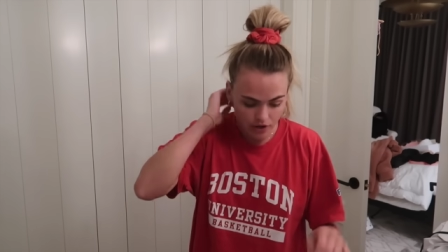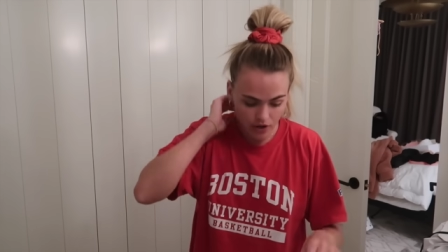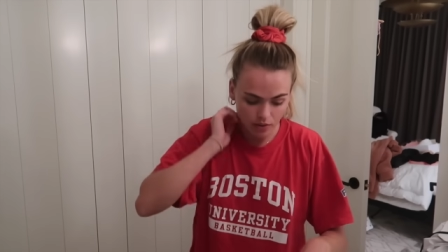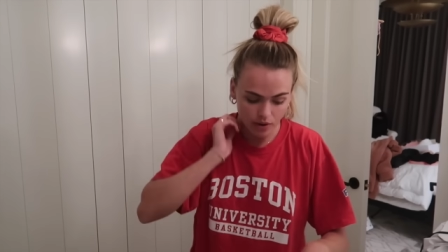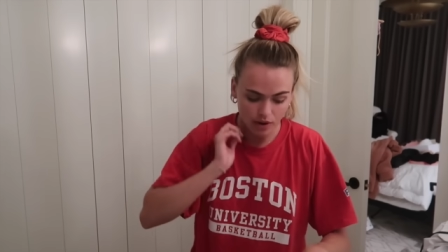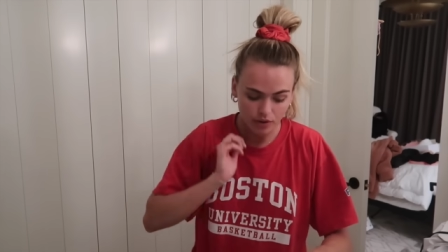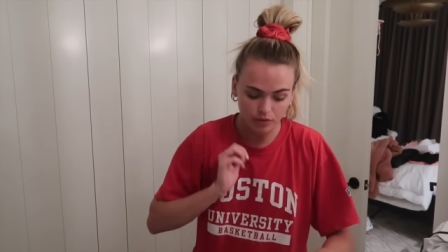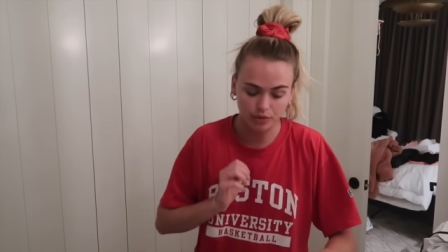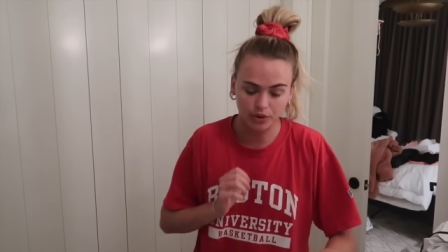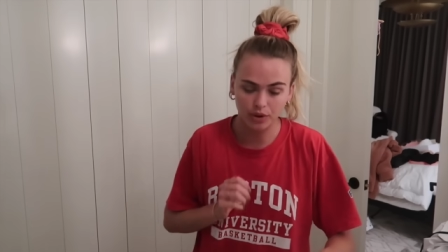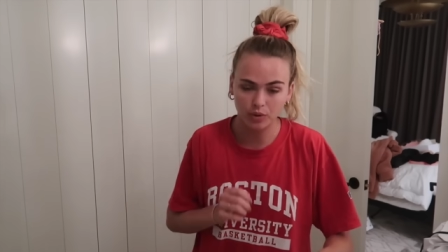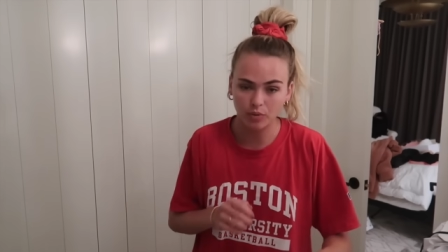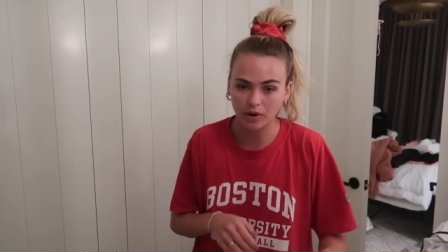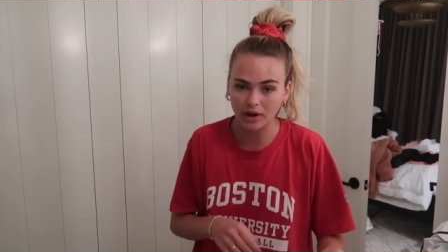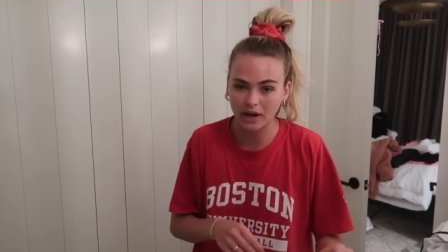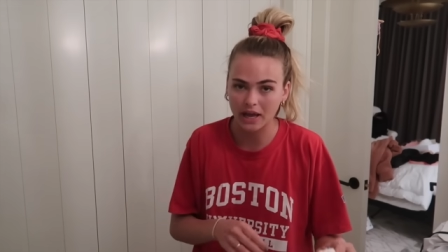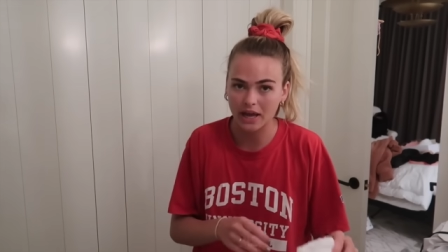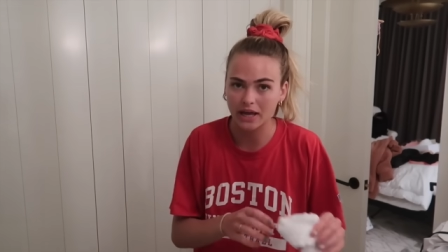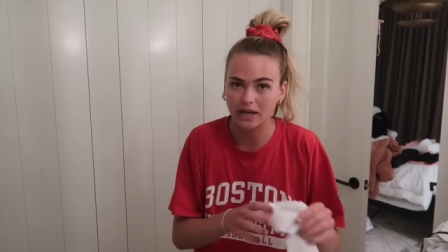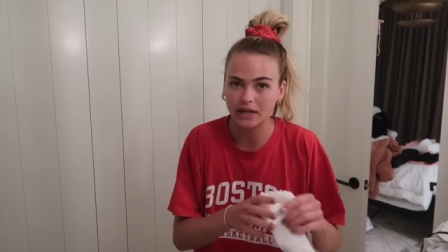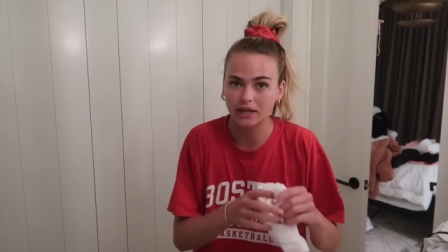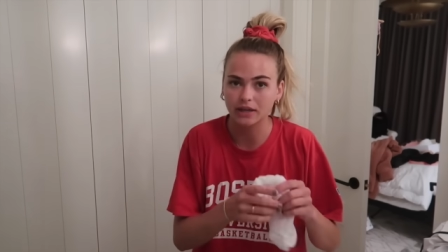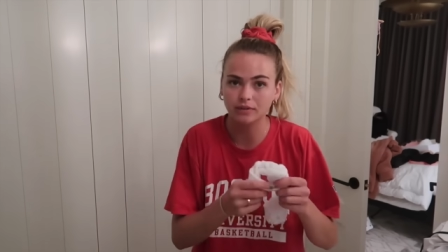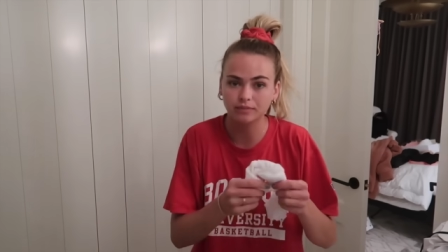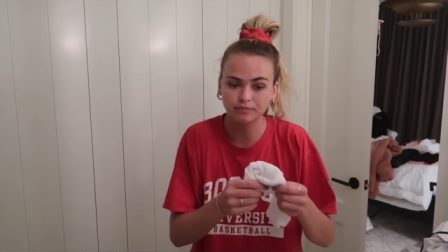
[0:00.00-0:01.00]
video I really want
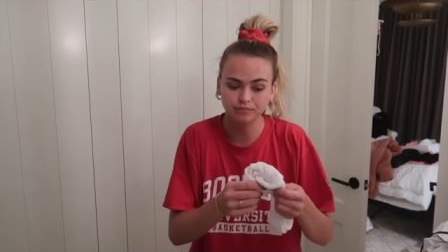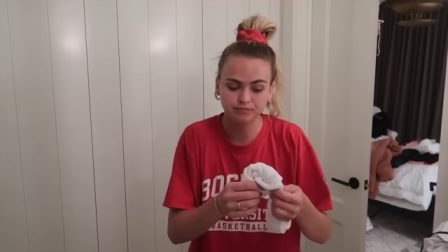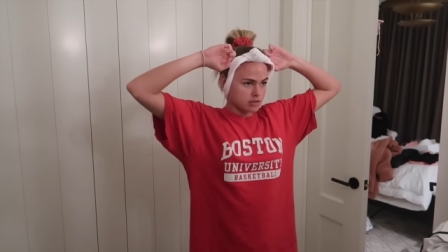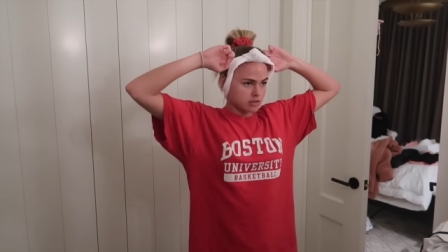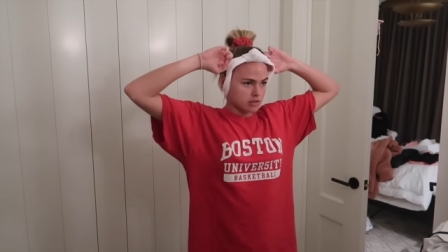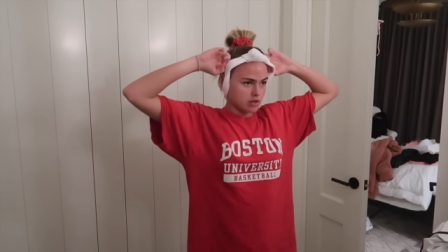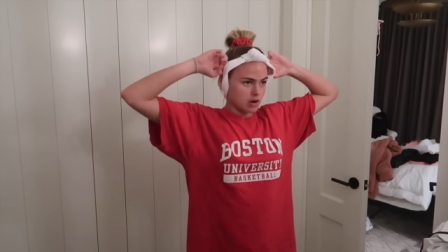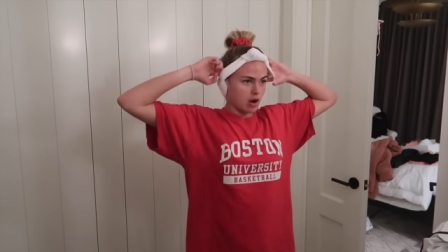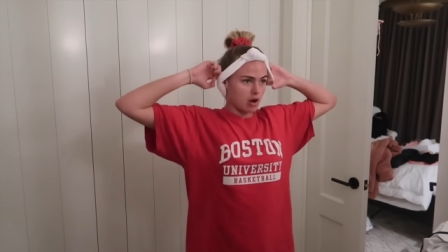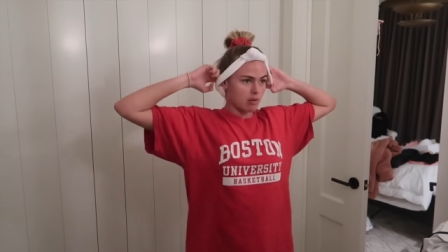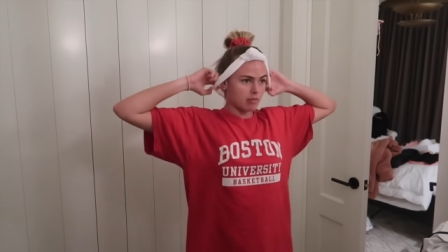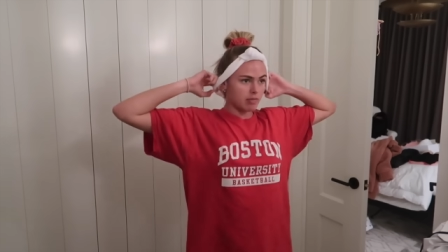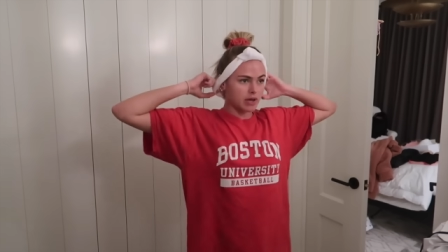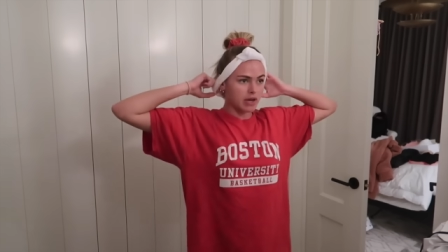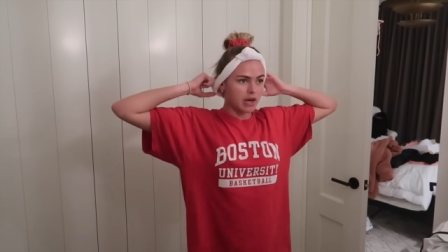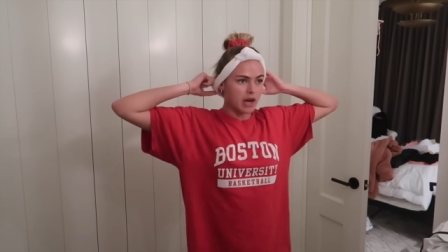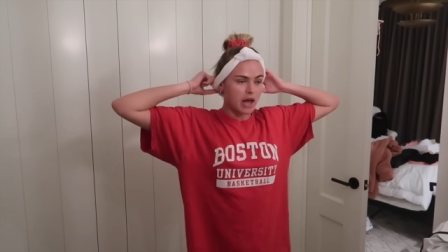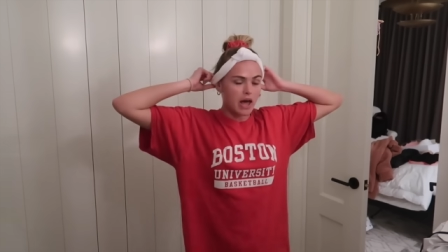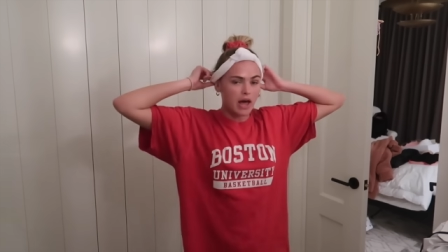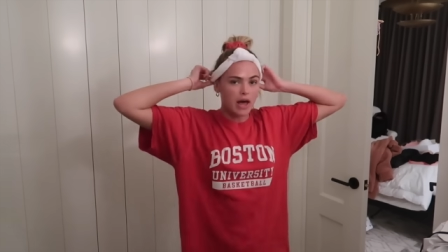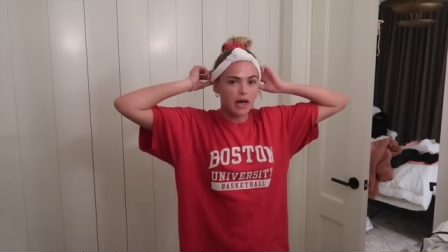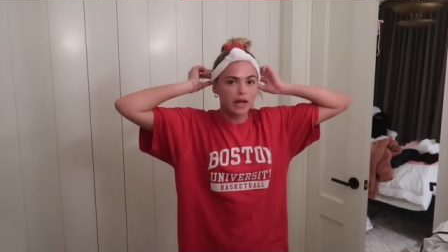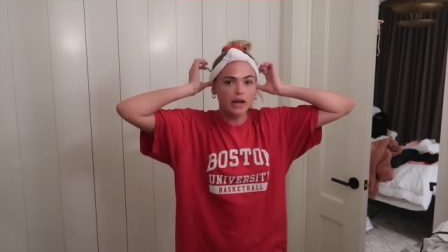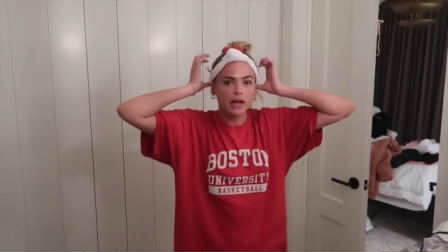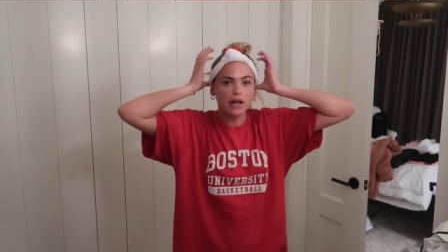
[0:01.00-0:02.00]
to edit. So I'm
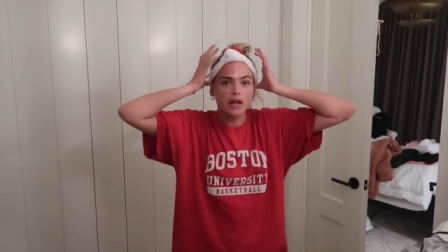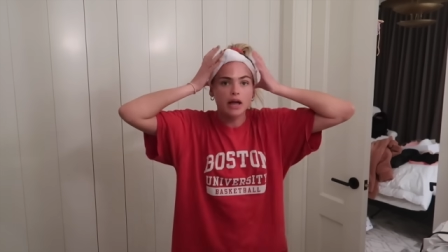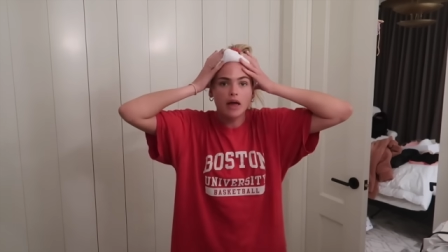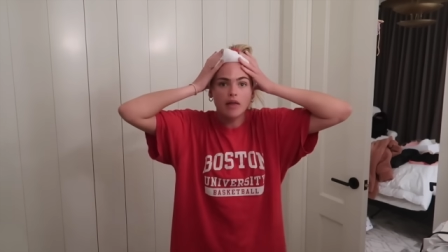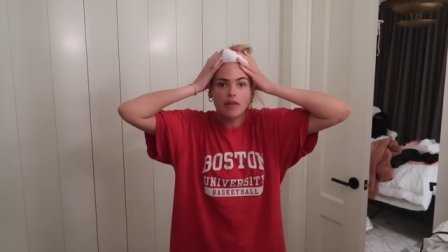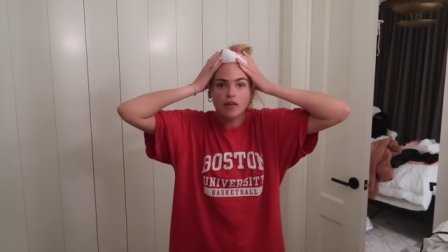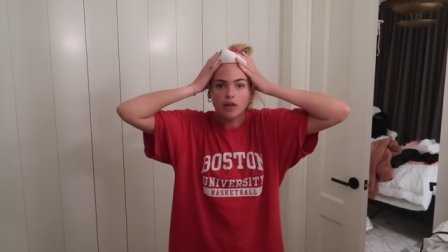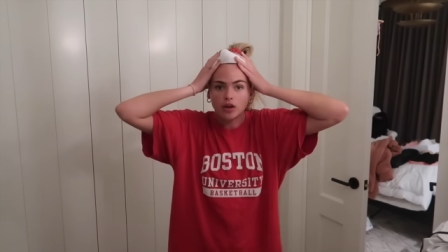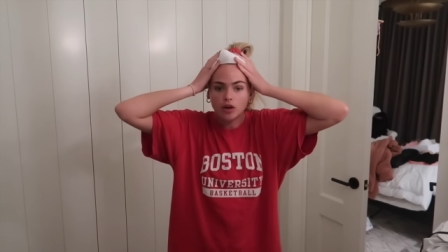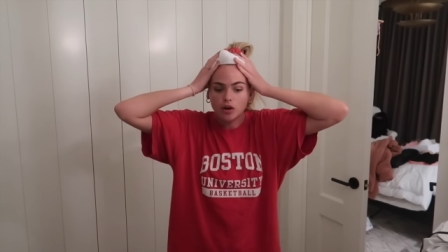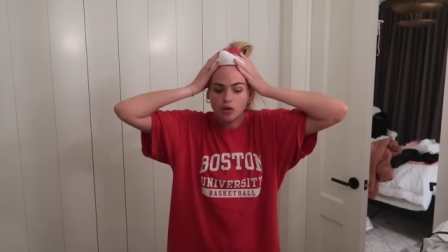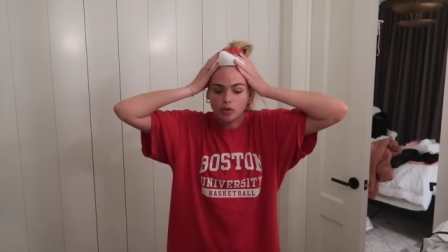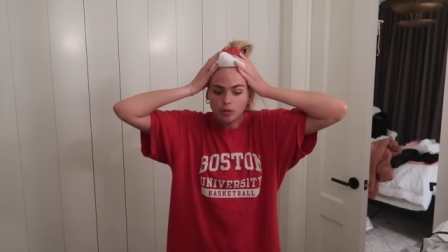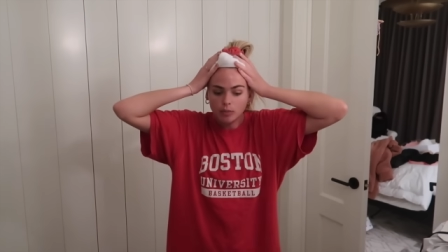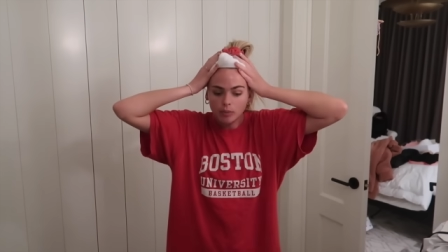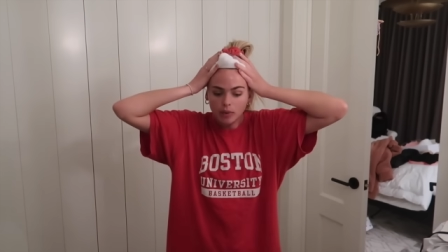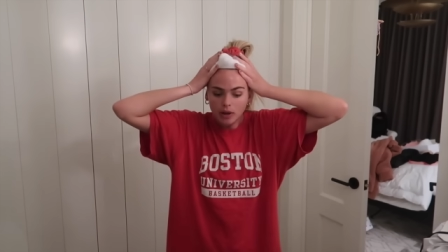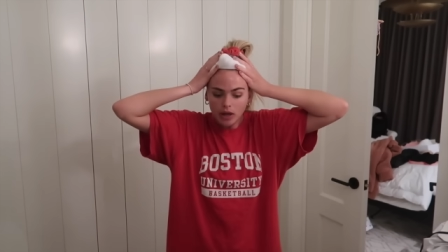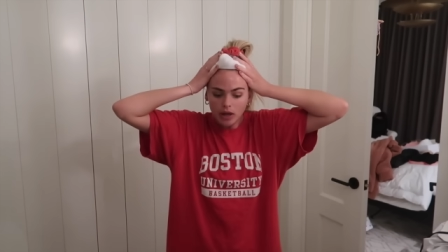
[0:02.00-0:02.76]
gonna edit and then go to